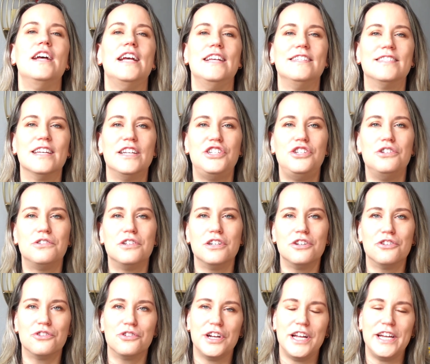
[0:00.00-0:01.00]
is that you
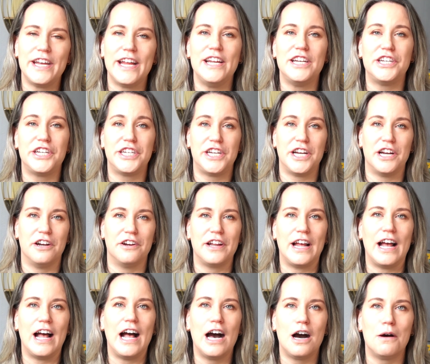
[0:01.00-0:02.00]
can create a
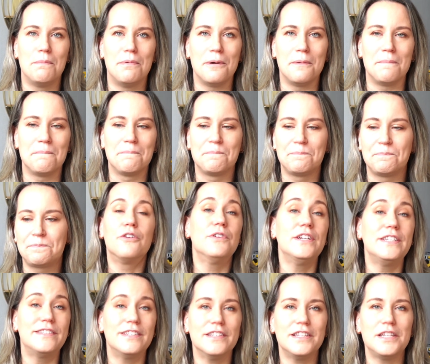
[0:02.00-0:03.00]
shared album.
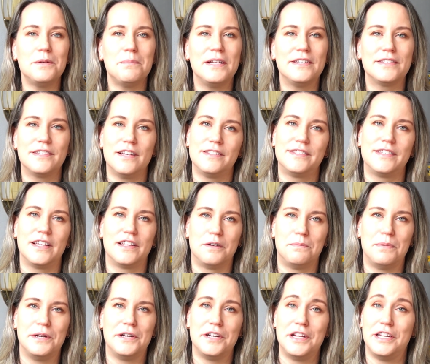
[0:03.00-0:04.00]
Recently, my son
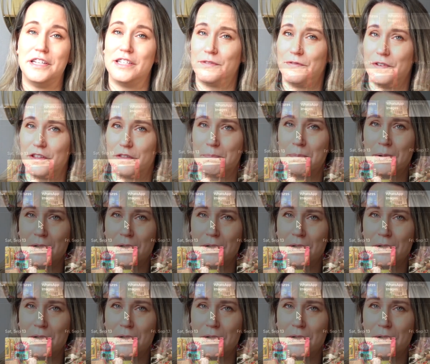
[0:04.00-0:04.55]
celebrated his fifth